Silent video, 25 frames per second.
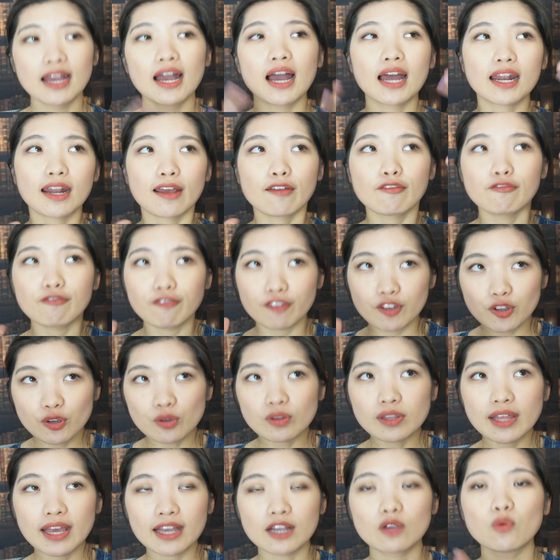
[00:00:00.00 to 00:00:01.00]
And I feel
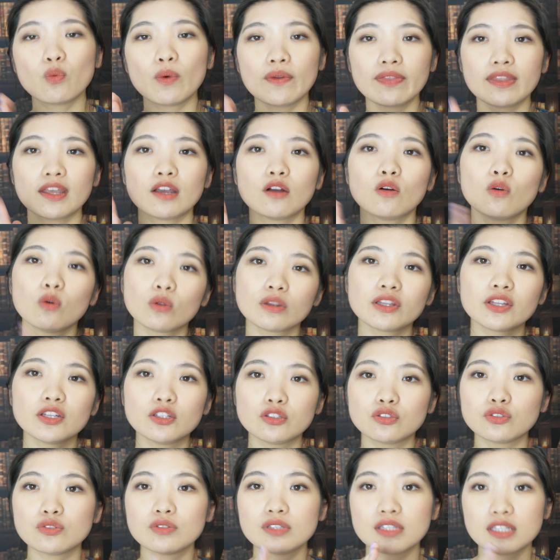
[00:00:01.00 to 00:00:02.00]
like when they only
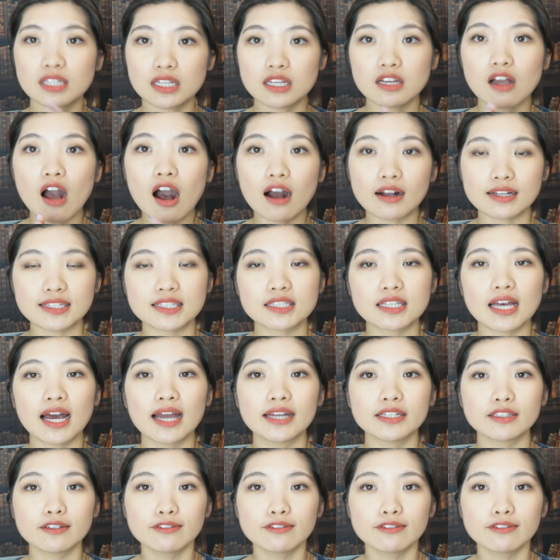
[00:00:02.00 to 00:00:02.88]
do zinc oxide,